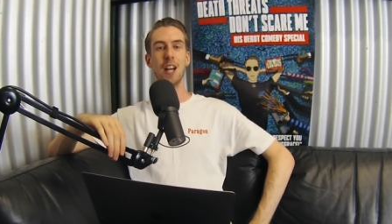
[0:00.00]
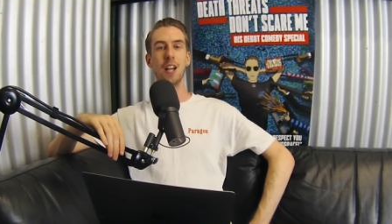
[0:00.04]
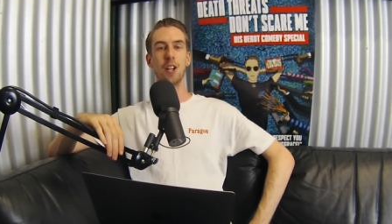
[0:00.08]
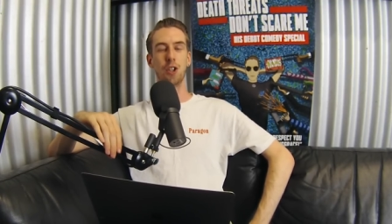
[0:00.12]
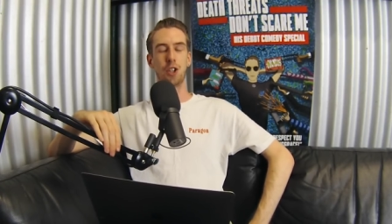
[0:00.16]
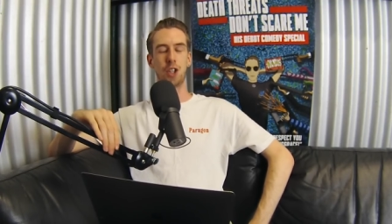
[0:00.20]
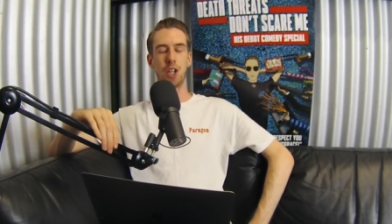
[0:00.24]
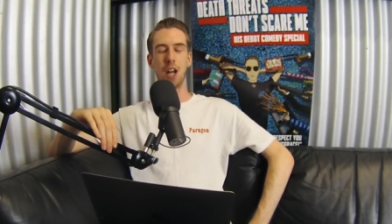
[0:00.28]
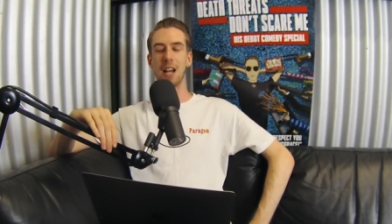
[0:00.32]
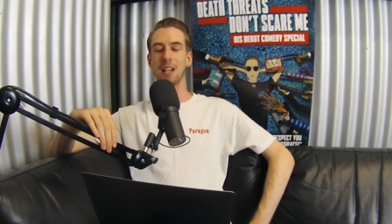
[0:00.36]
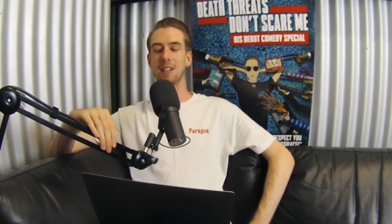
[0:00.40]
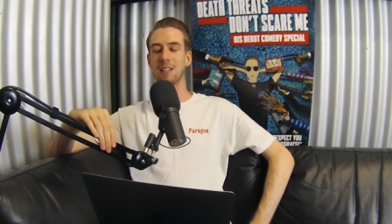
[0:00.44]

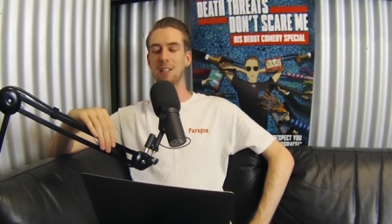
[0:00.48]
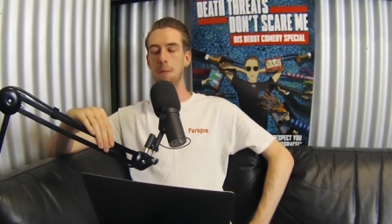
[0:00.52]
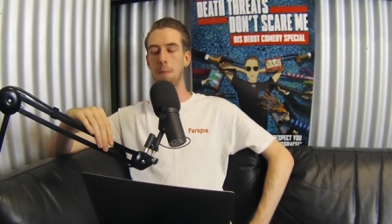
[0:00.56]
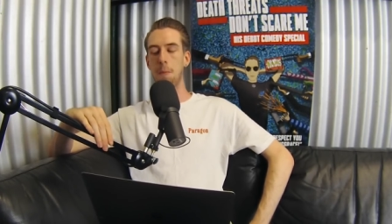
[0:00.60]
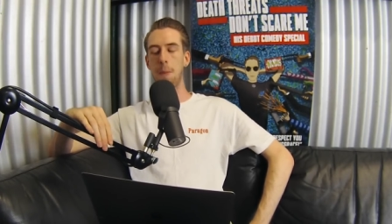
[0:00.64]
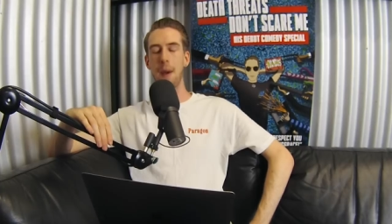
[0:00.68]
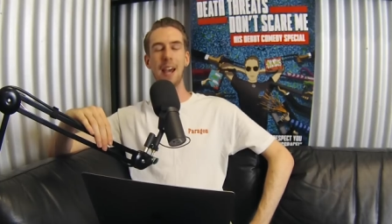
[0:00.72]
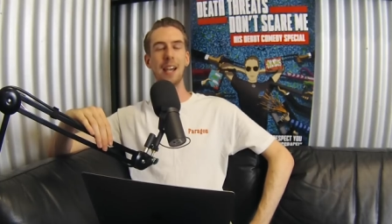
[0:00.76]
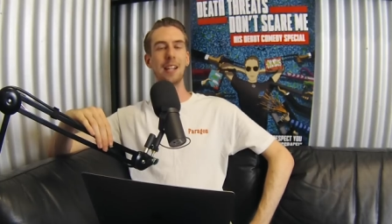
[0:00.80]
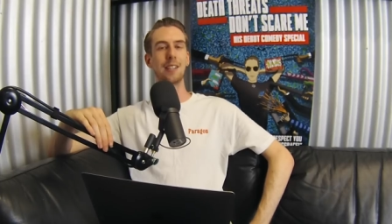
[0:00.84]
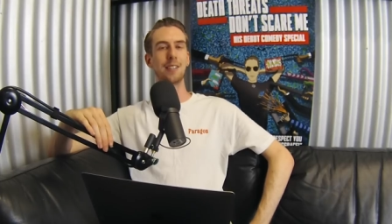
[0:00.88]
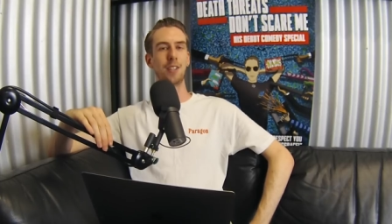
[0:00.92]
just
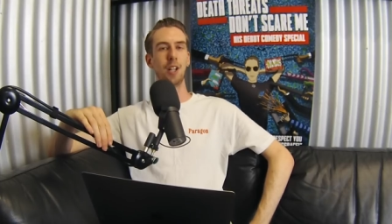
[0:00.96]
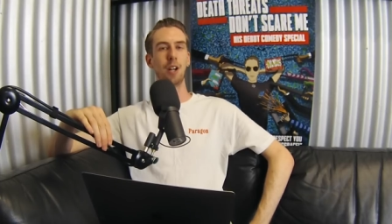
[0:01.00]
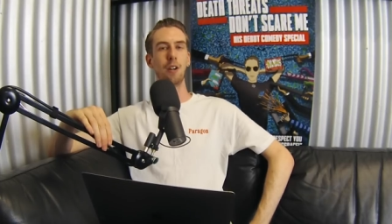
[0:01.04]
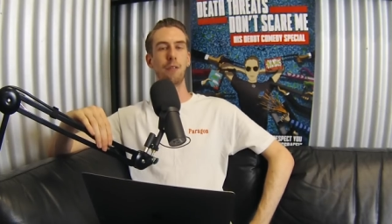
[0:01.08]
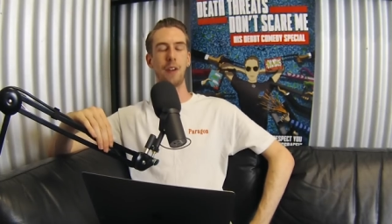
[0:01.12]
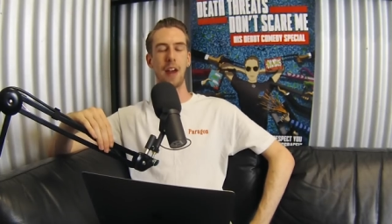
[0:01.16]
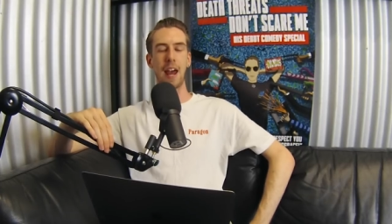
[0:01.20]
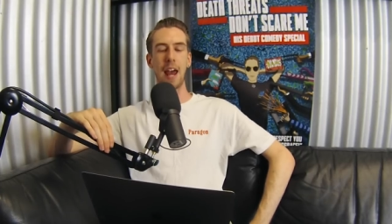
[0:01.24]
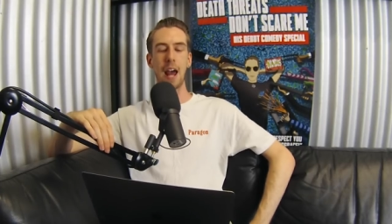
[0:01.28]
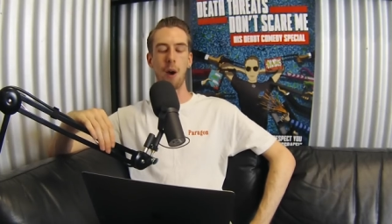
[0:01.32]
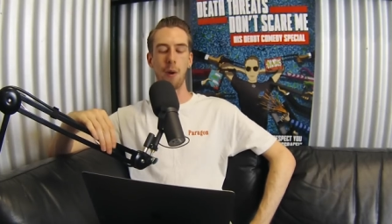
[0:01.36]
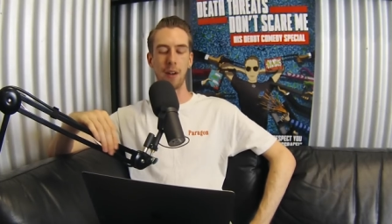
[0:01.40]
based off
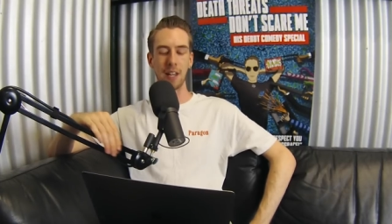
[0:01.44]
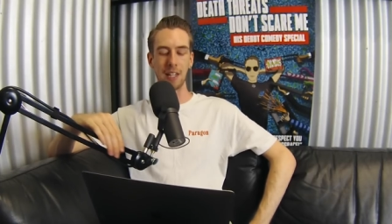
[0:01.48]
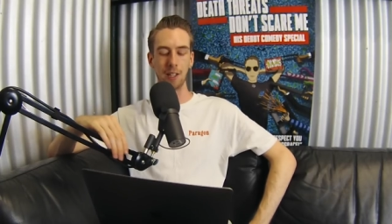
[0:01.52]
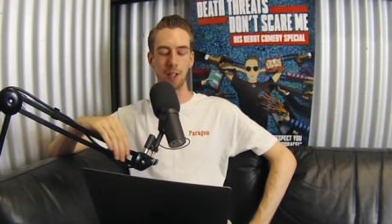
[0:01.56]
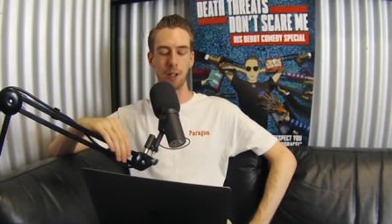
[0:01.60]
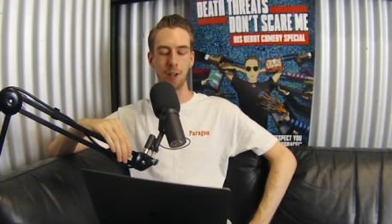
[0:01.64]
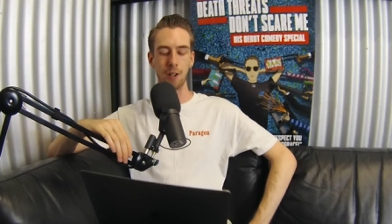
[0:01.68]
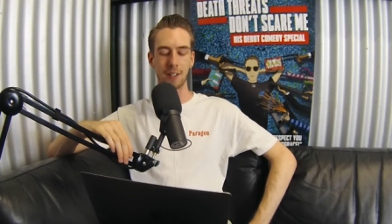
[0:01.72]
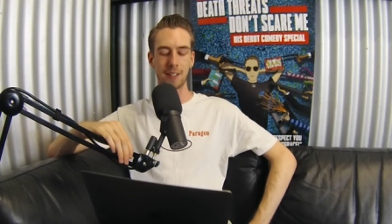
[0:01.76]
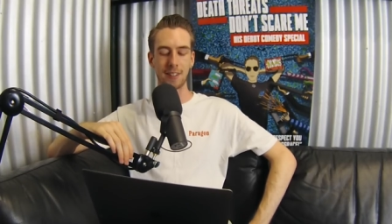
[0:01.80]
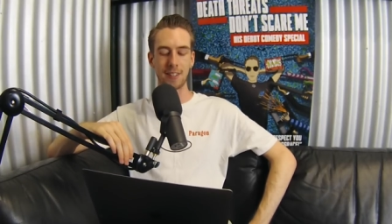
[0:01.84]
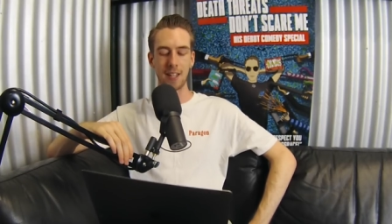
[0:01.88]
how he
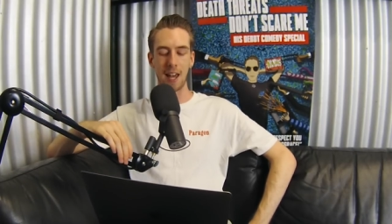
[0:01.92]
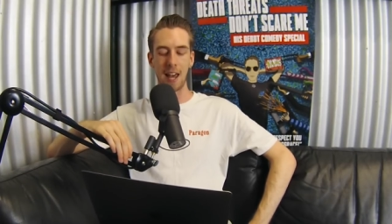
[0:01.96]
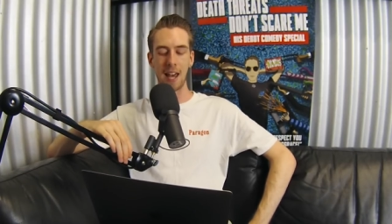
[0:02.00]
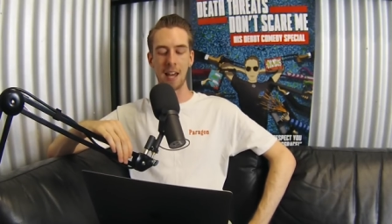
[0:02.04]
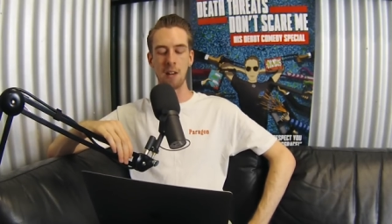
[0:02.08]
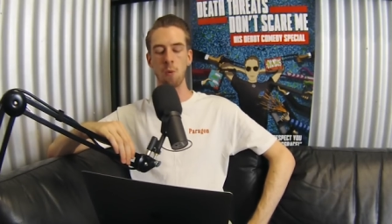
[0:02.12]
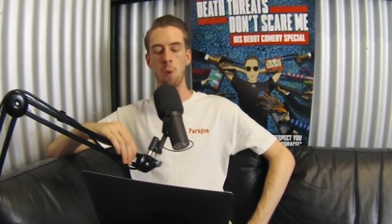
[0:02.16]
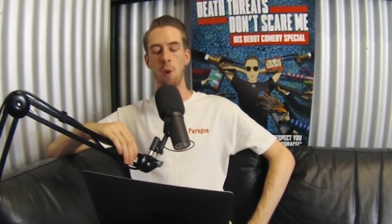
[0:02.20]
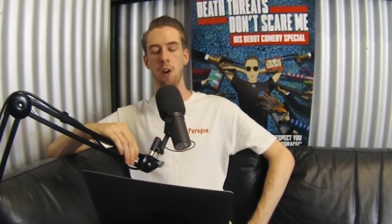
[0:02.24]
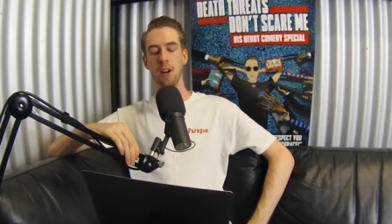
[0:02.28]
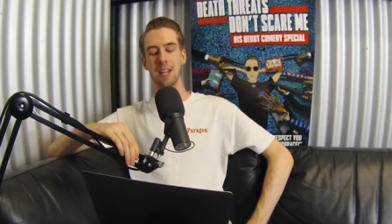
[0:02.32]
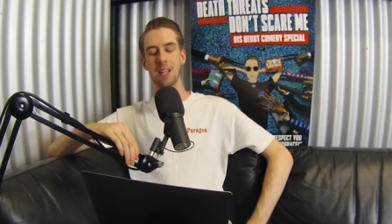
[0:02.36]
looks
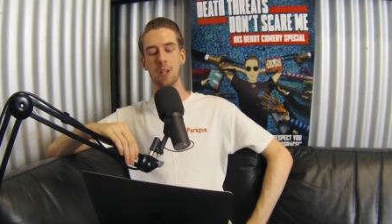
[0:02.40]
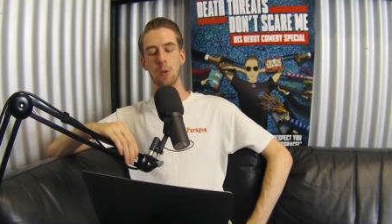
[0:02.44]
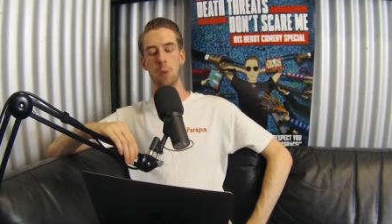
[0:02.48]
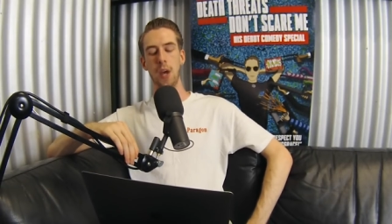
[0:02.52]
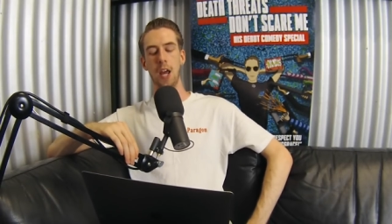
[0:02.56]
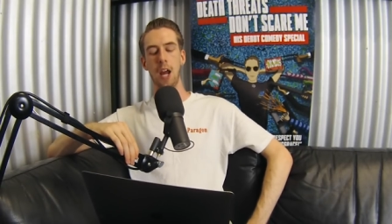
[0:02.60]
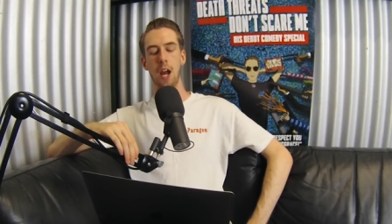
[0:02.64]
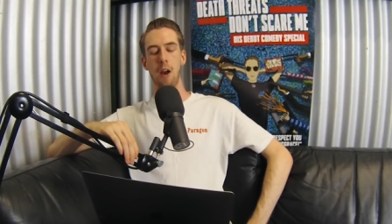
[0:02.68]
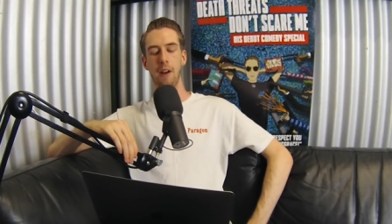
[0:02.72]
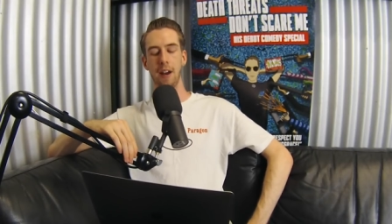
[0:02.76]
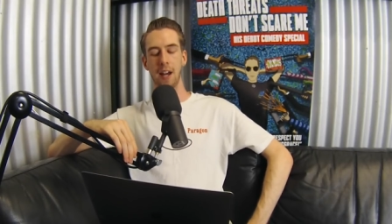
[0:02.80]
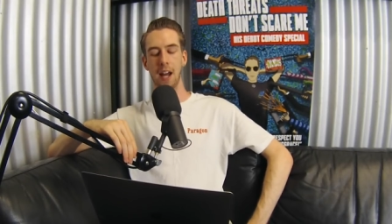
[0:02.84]
and what he's
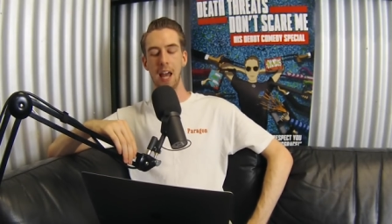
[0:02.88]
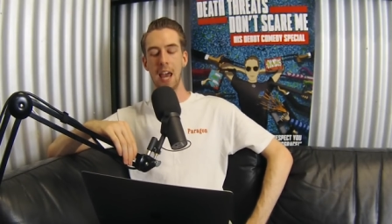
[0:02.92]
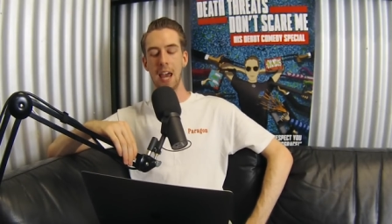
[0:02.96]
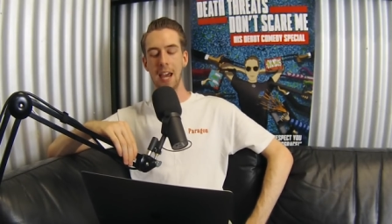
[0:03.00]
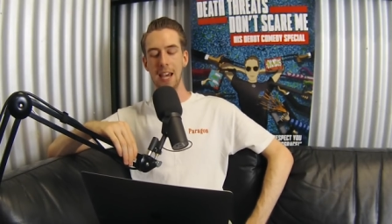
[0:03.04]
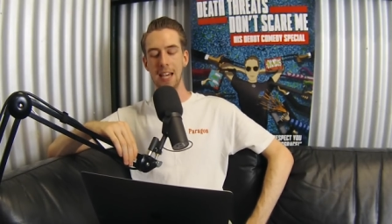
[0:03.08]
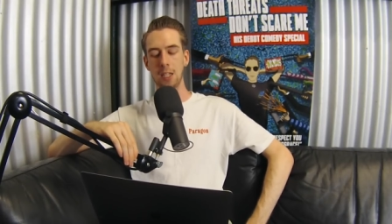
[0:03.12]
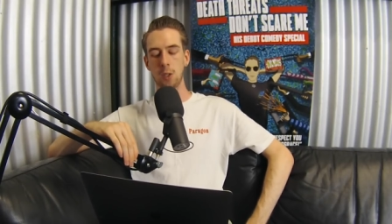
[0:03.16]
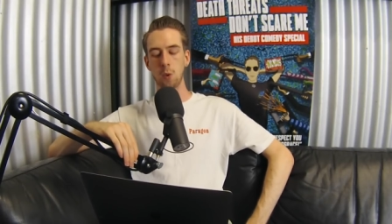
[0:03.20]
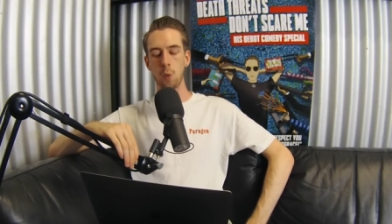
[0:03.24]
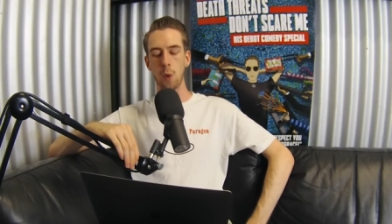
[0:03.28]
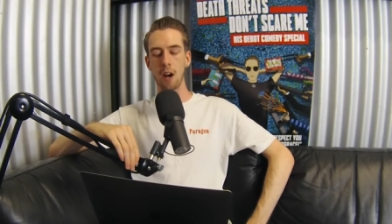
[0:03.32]
wearing.
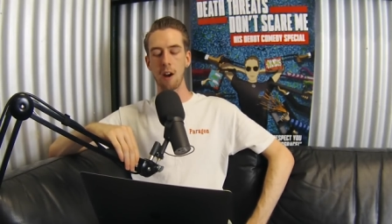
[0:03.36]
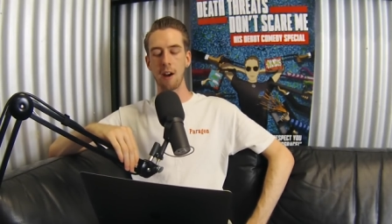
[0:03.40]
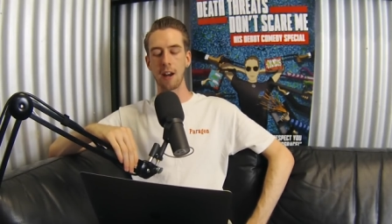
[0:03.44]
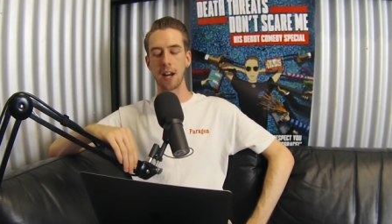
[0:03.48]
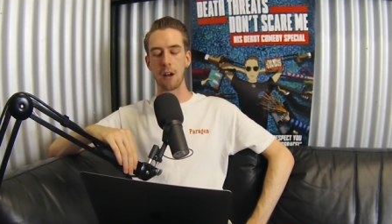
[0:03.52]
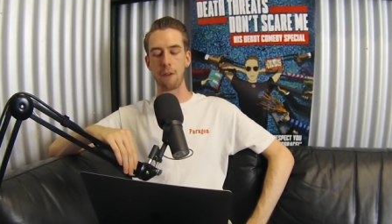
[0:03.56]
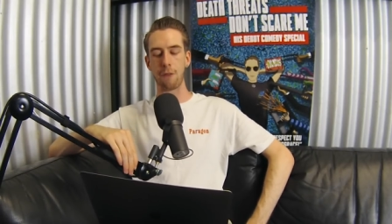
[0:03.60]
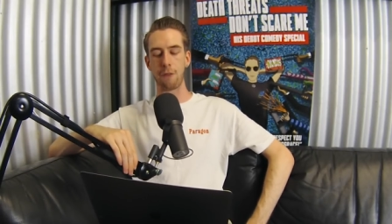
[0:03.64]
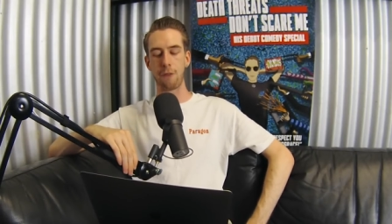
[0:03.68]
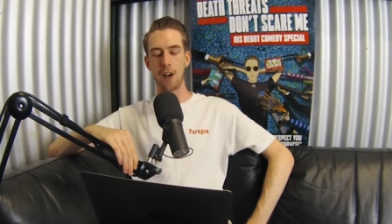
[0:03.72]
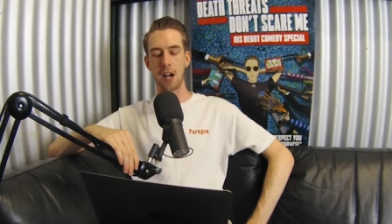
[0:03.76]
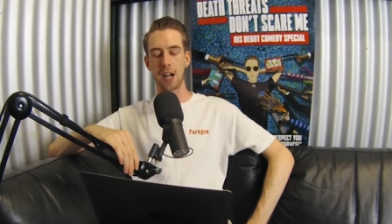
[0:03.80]
He's wearing
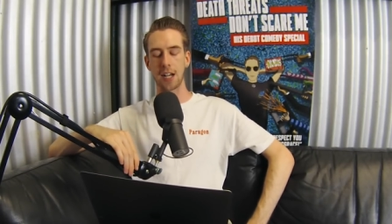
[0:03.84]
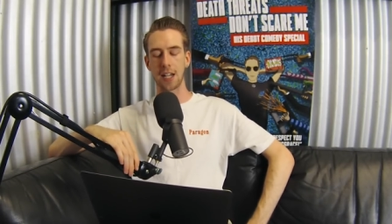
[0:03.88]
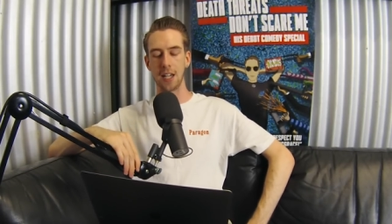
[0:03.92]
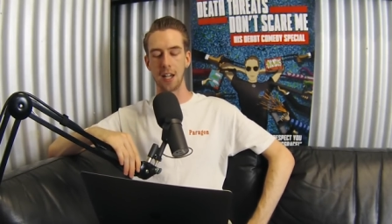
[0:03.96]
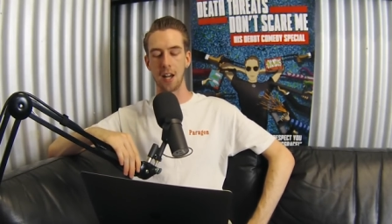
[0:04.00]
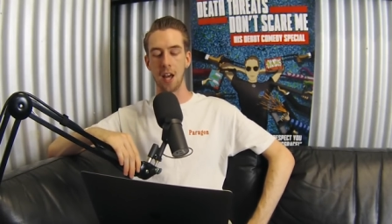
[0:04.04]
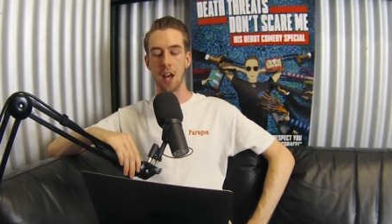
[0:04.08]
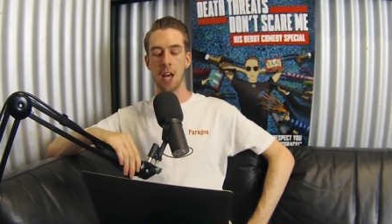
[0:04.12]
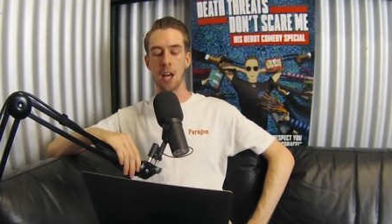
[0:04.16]
a fucking